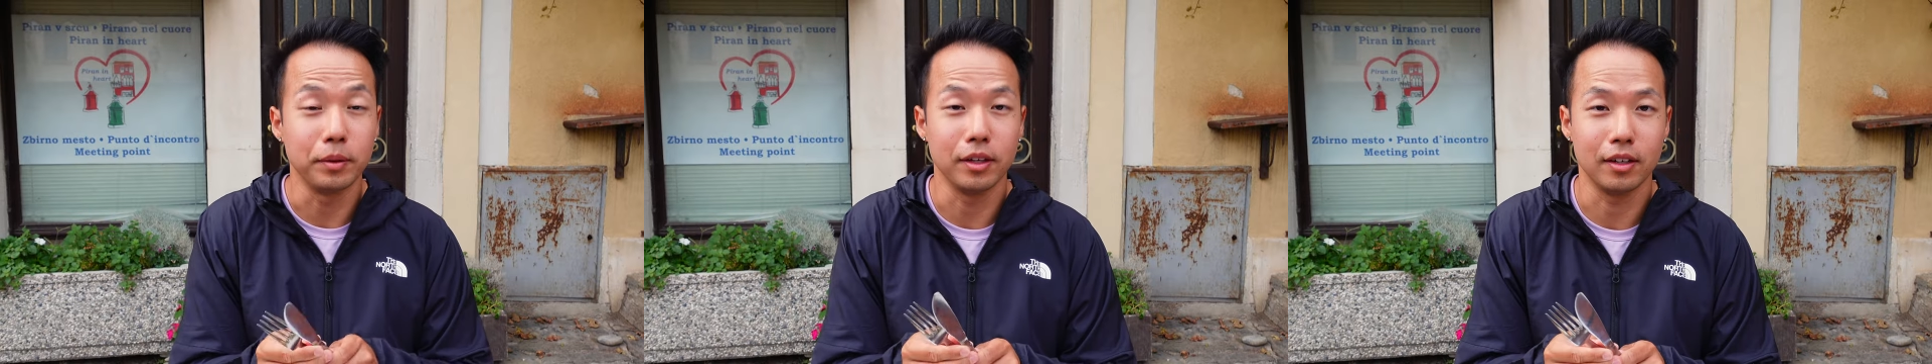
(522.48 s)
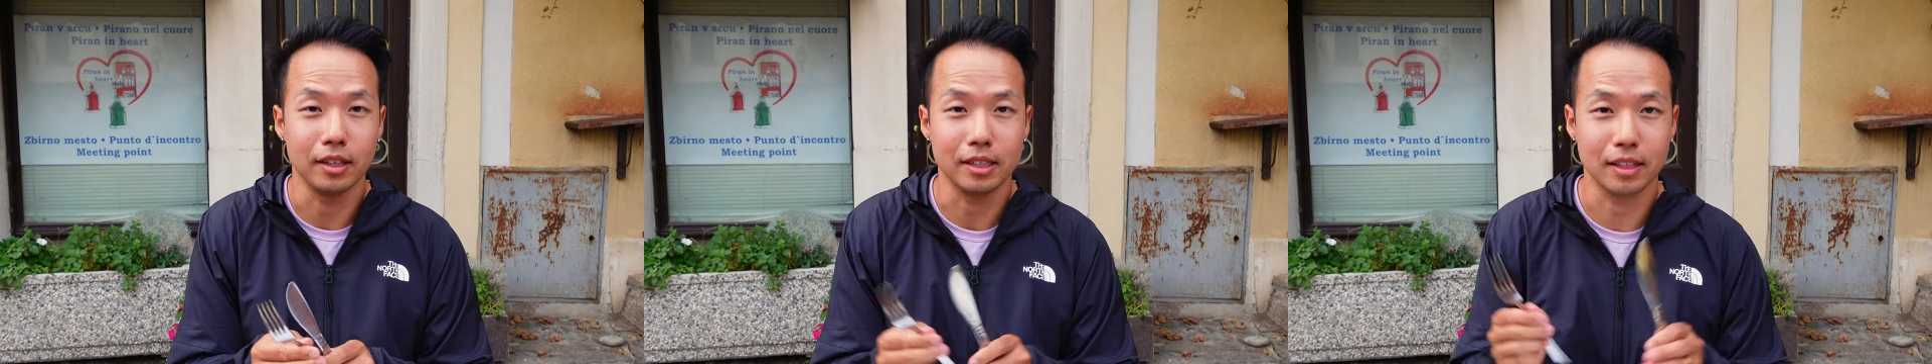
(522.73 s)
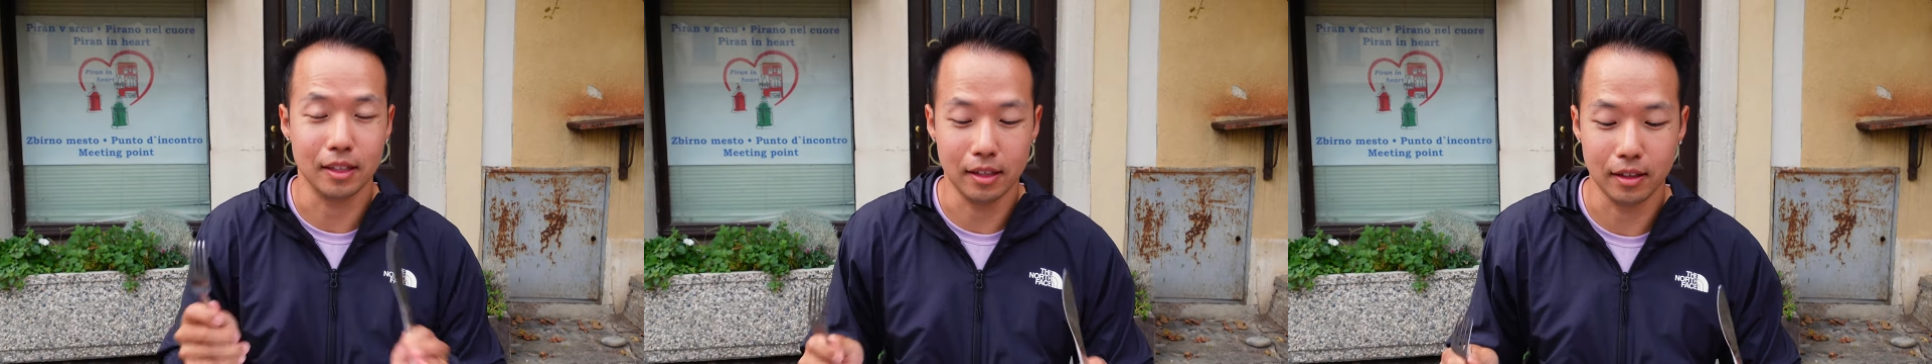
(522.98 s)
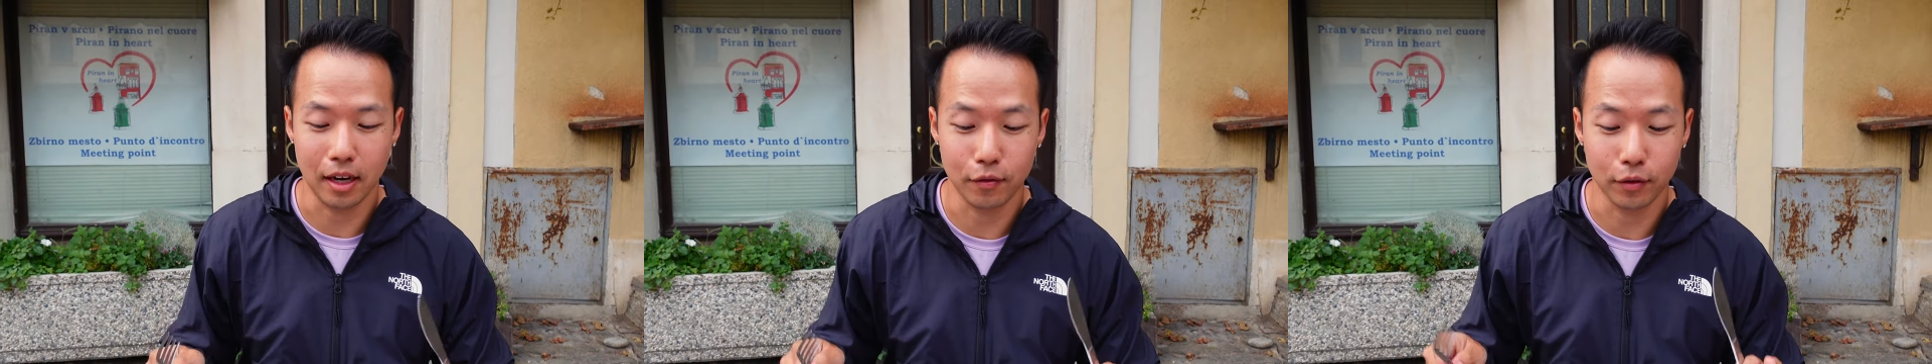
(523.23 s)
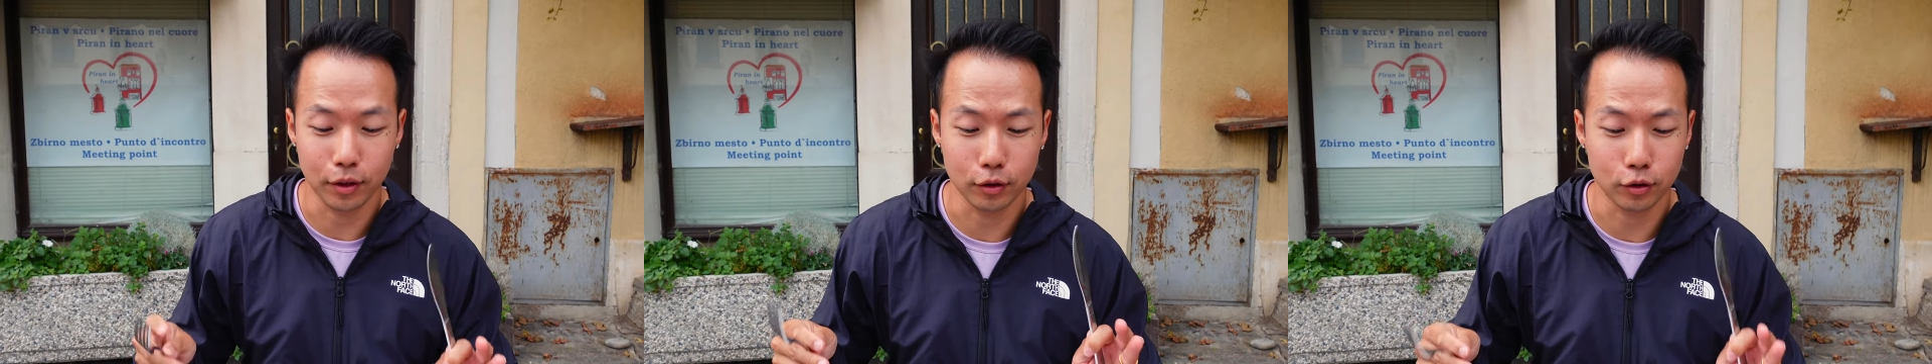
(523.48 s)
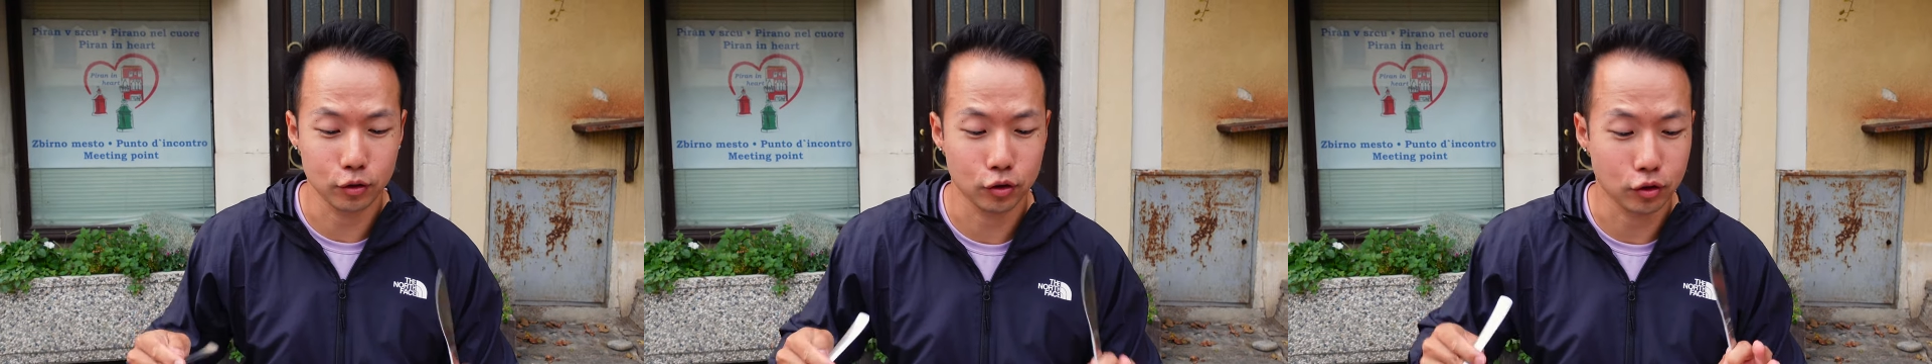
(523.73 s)
beyond excited. Everything
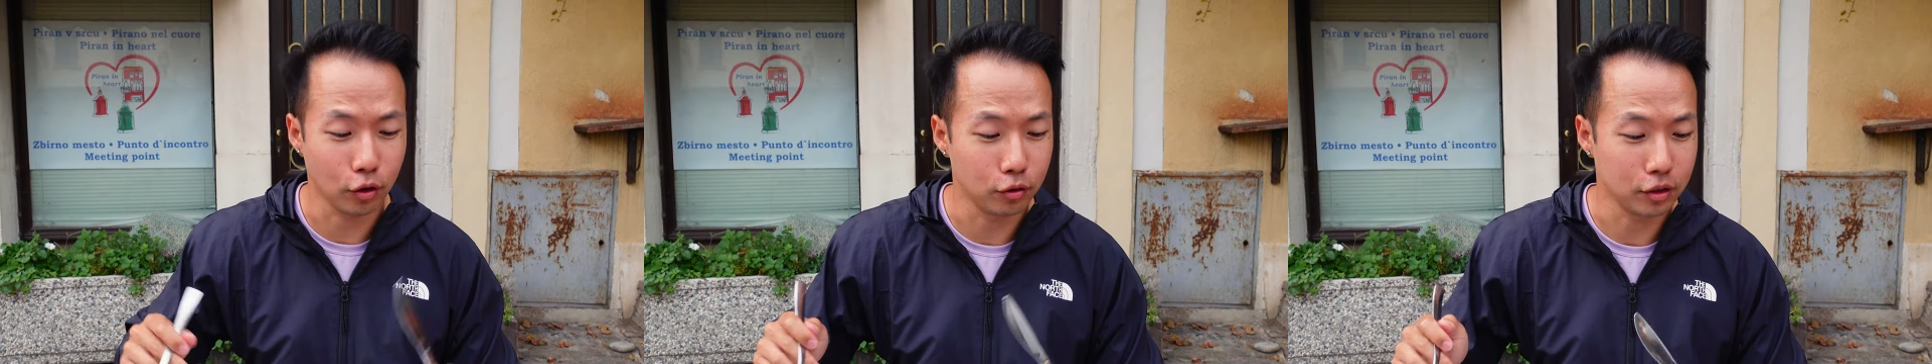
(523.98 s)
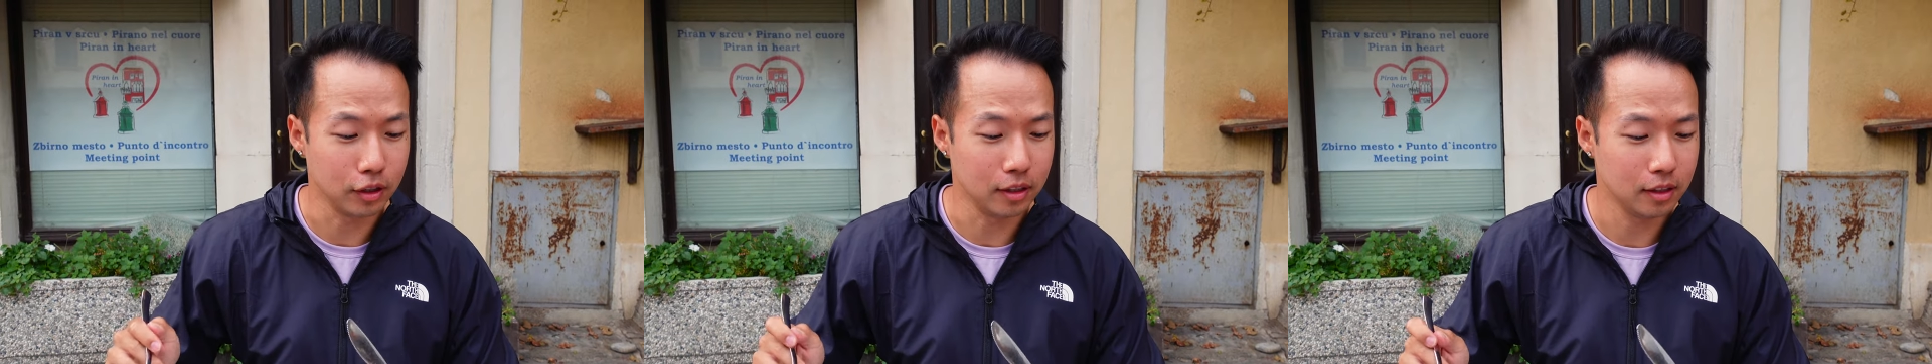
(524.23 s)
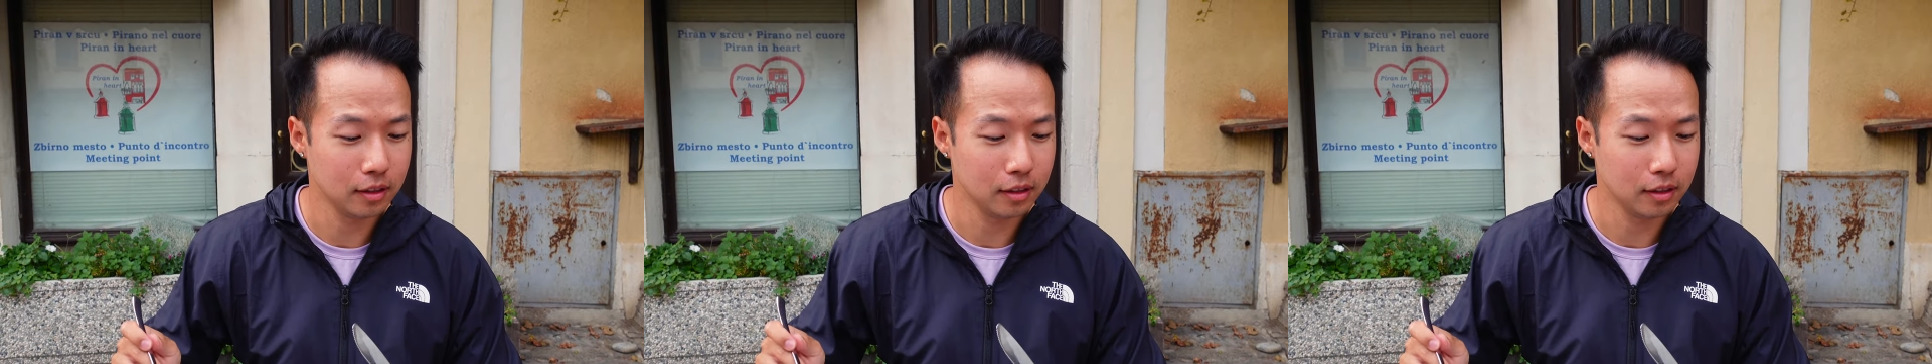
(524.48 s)
looks so good.